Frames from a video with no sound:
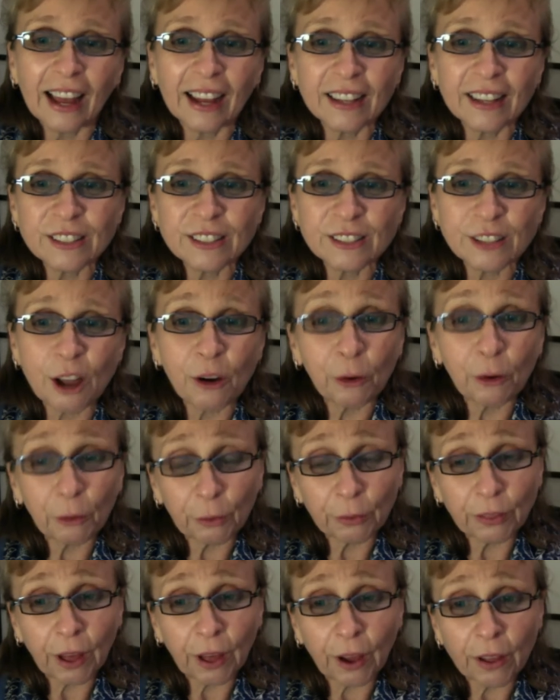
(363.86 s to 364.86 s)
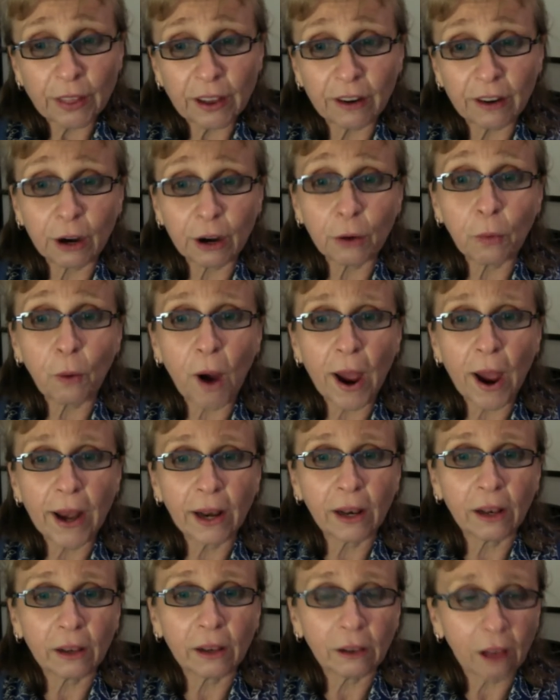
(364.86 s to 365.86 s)
So although there are quite
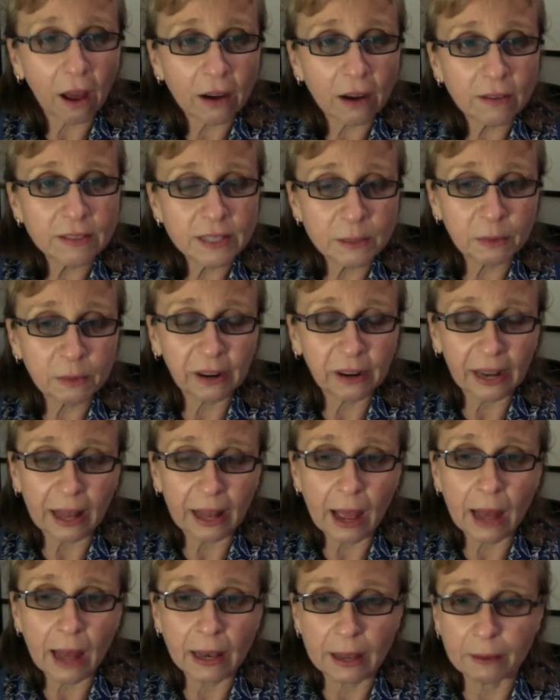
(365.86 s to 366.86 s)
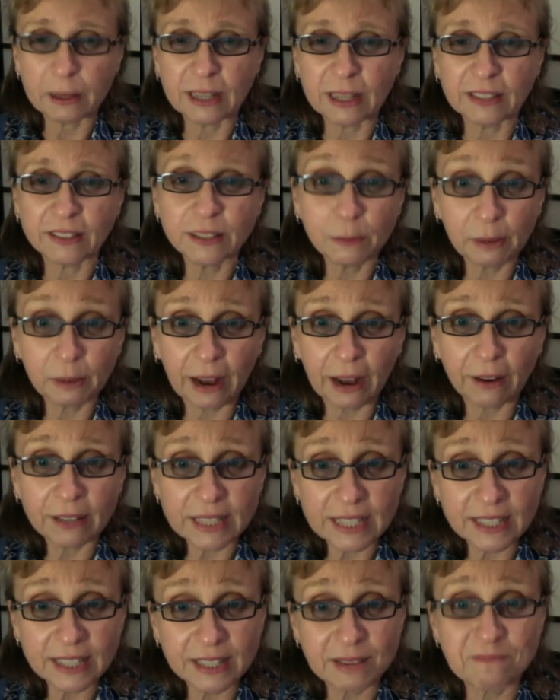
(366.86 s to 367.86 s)
a lot of
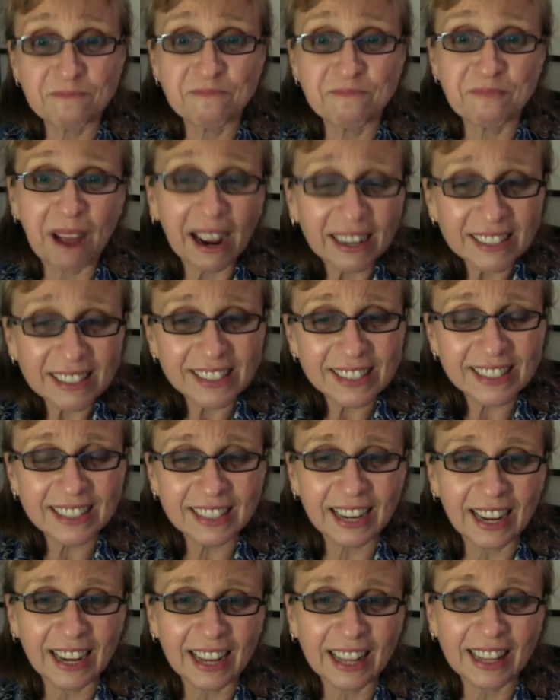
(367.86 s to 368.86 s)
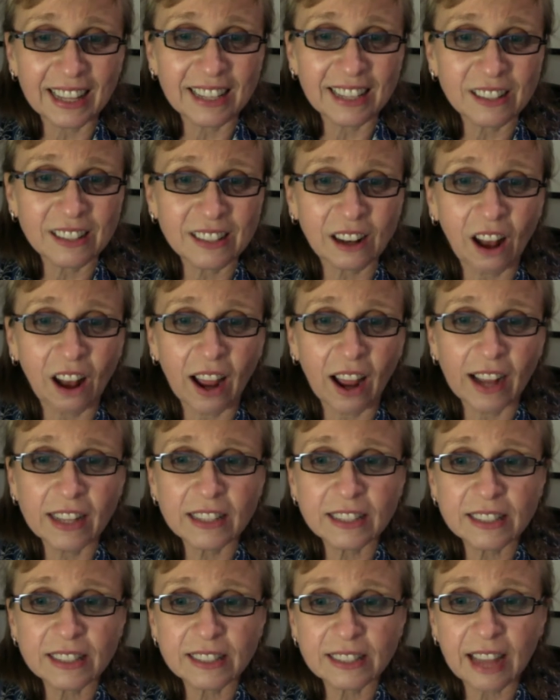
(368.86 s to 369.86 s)
similarities amongst these
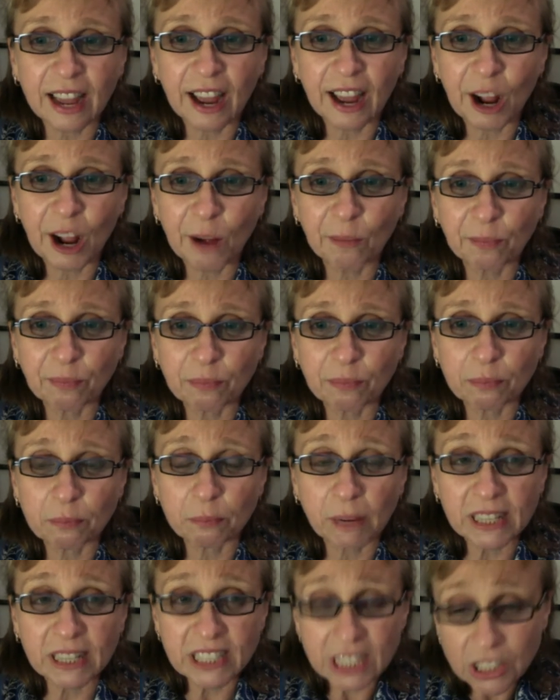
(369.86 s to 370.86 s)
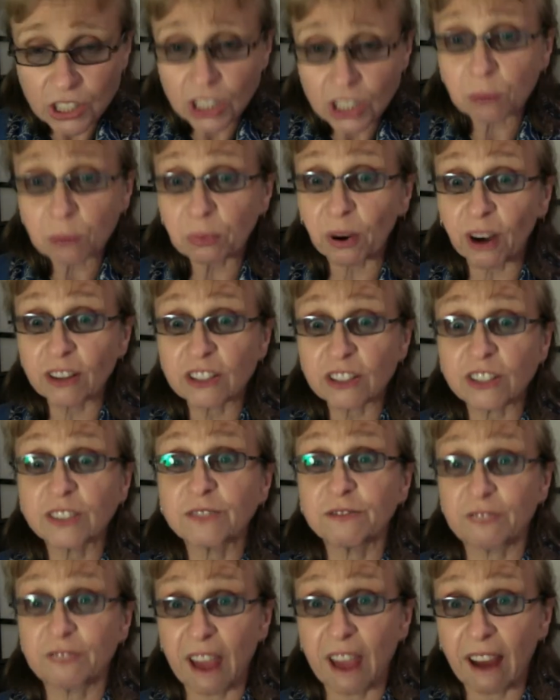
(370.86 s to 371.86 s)
clients, my teaching approach is
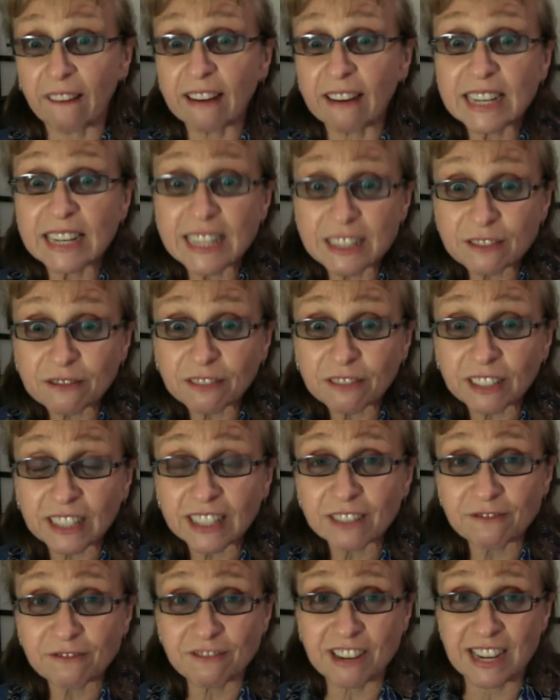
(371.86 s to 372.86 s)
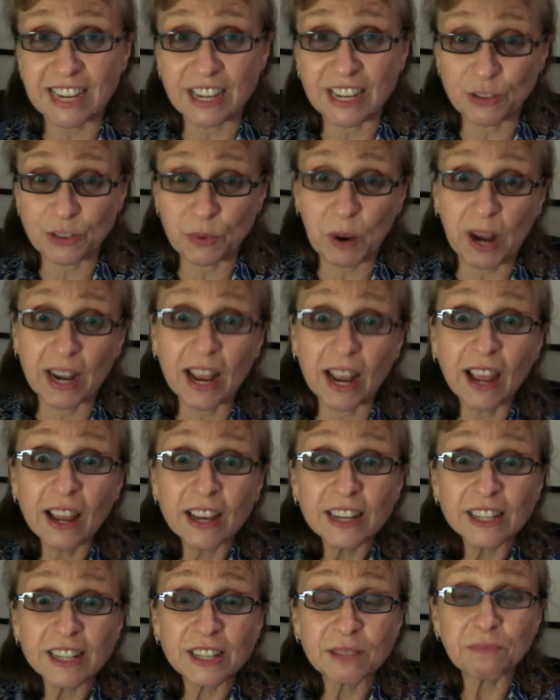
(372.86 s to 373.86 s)
very different for each one,
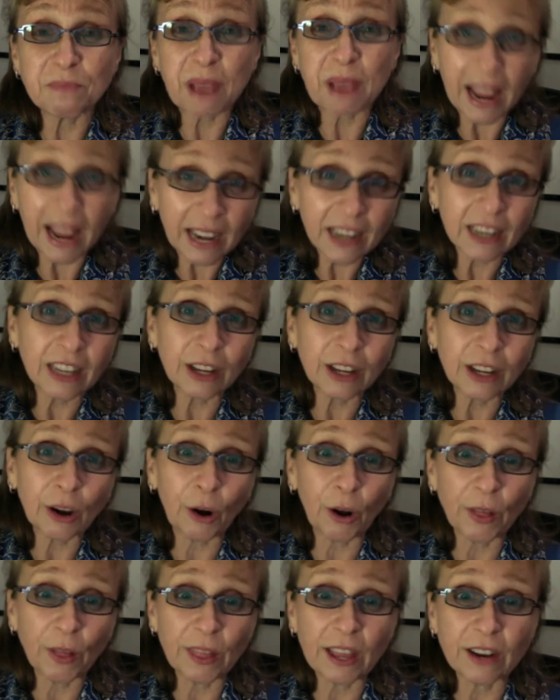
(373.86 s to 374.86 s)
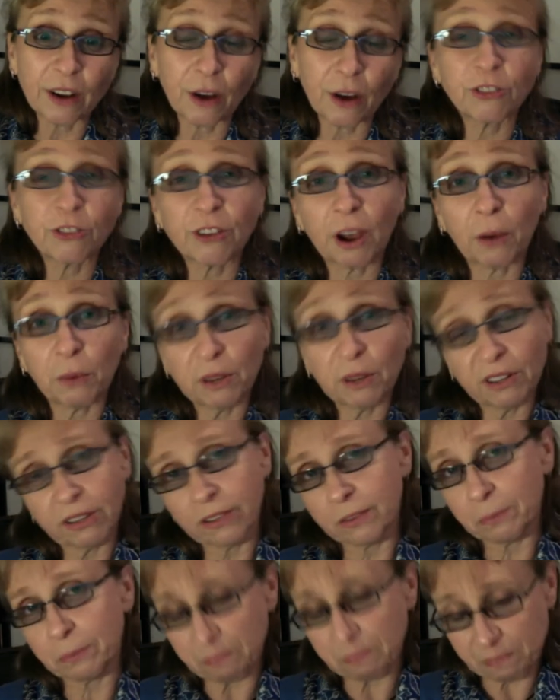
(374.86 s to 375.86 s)
depending on their dosha, which
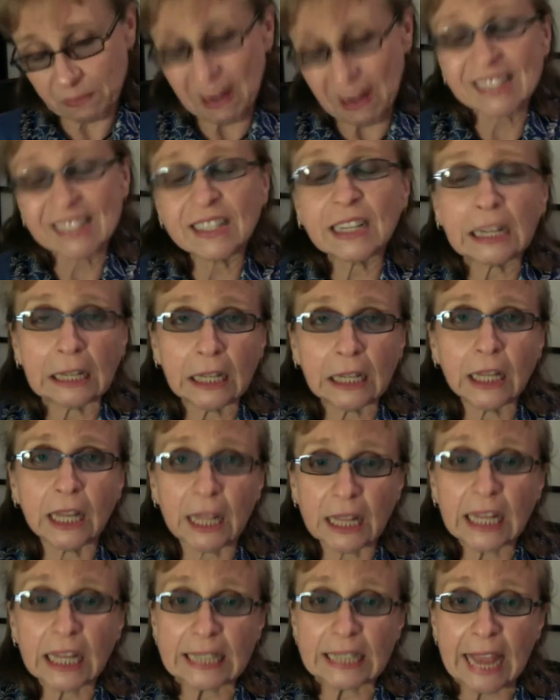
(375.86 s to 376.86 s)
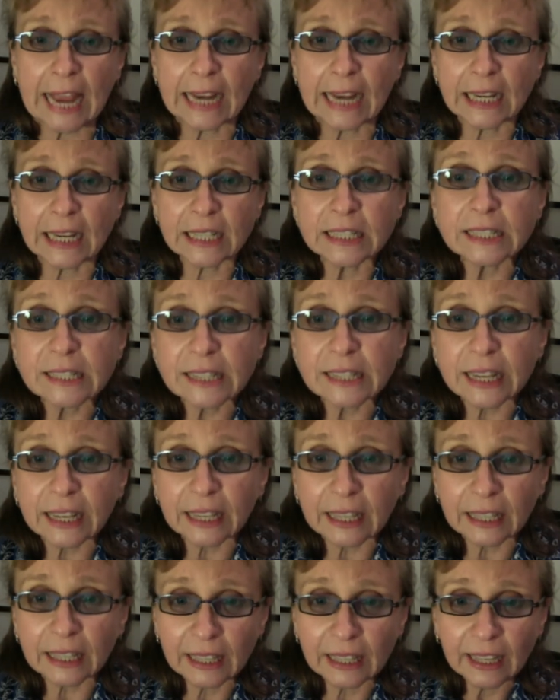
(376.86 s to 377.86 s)
is basically their
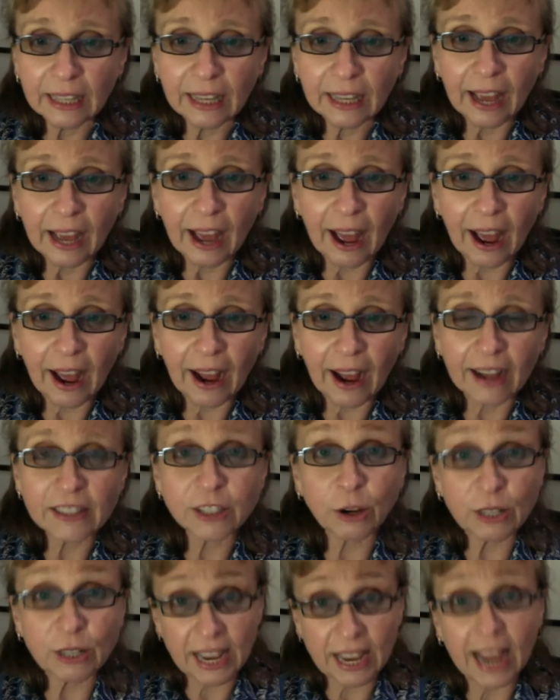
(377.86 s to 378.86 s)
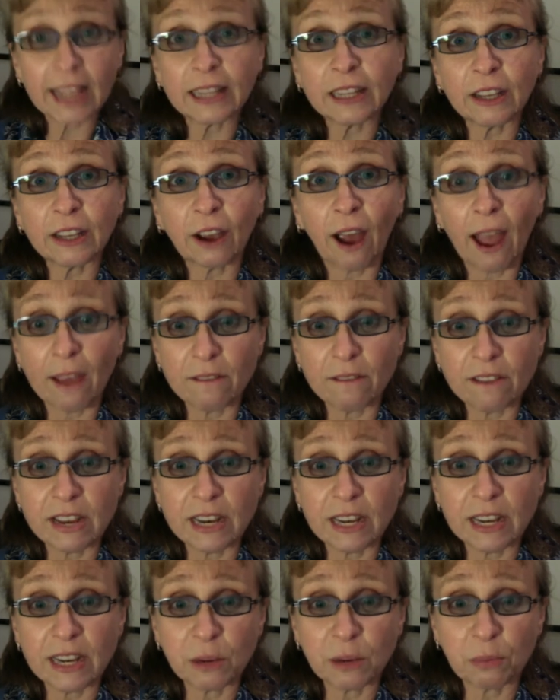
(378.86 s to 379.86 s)
tendency. So I take the
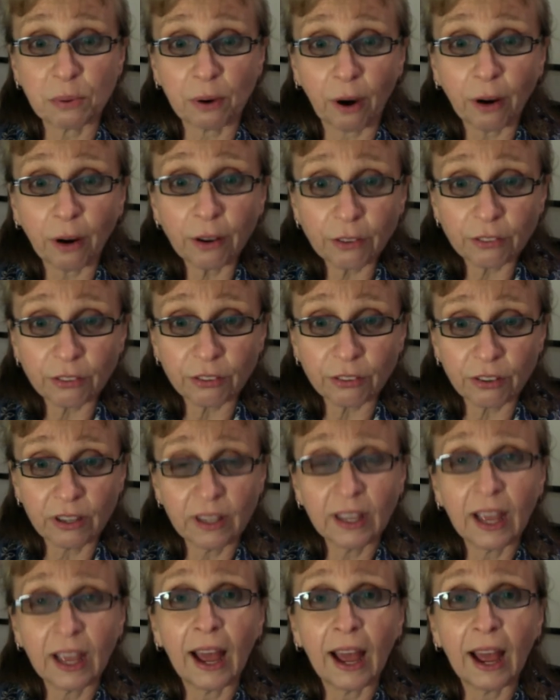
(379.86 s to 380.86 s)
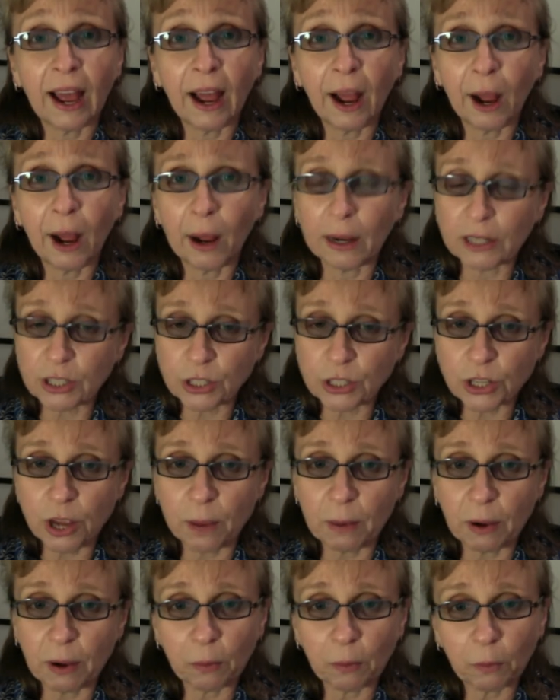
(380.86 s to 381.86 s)
ayurvedic approach,
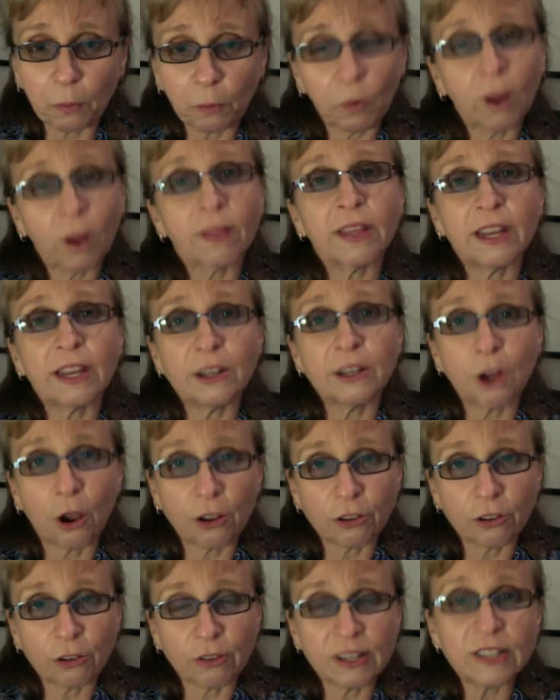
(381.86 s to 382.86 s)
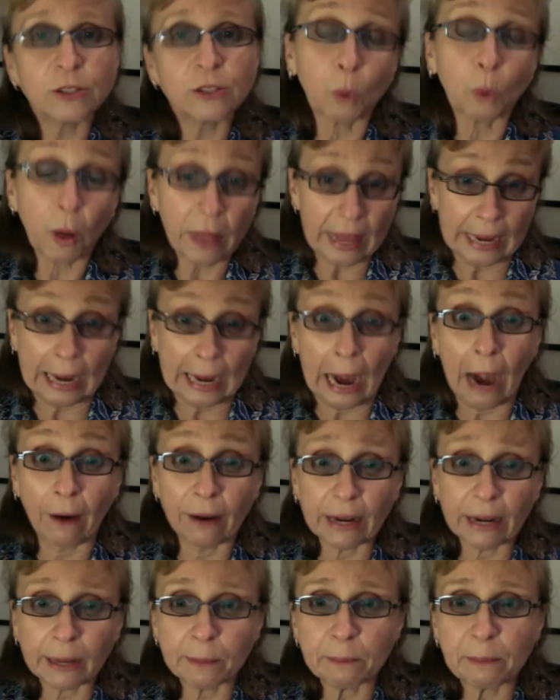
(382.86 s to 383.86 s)
determine what their dosha is or what their
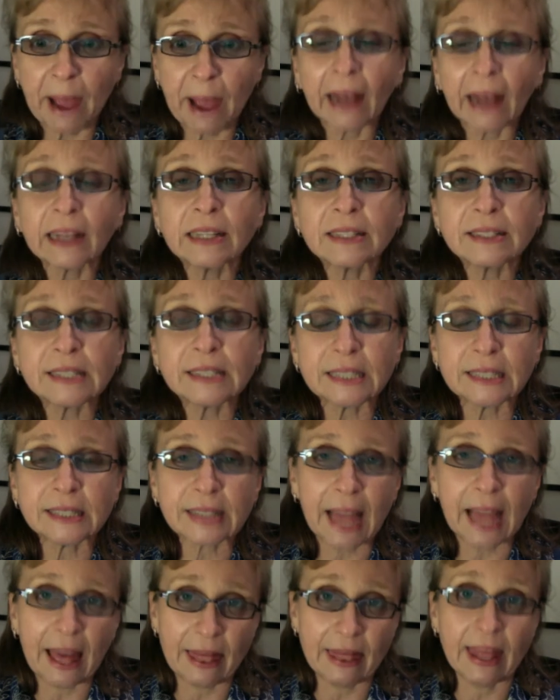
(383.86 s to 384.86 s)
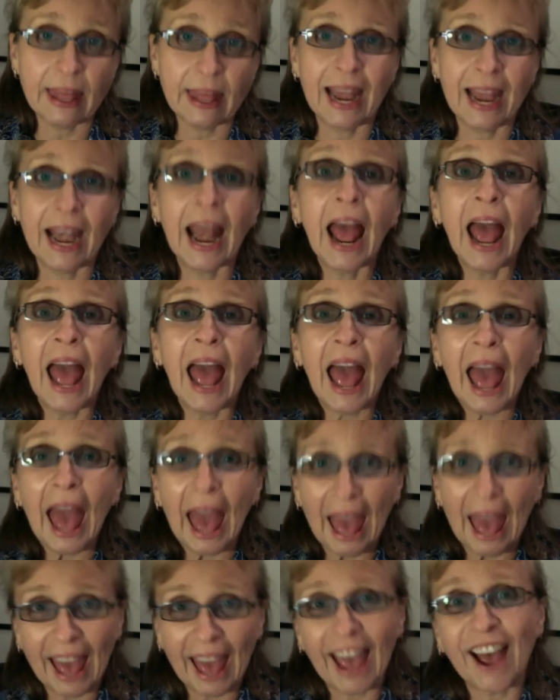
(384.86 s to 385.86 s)
current imbalance is, and then
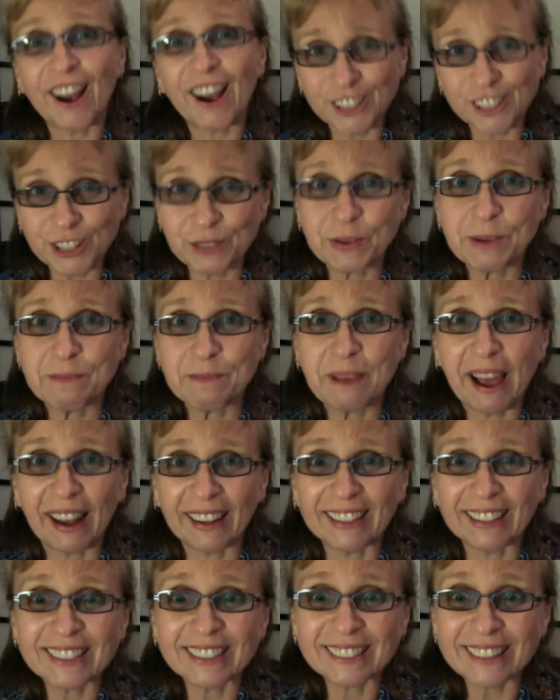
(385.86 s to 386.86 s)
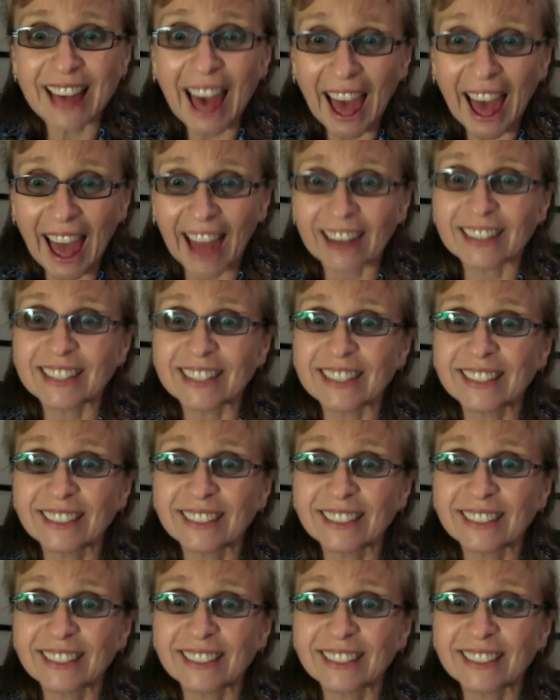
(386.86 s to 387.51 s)
how do we balance that.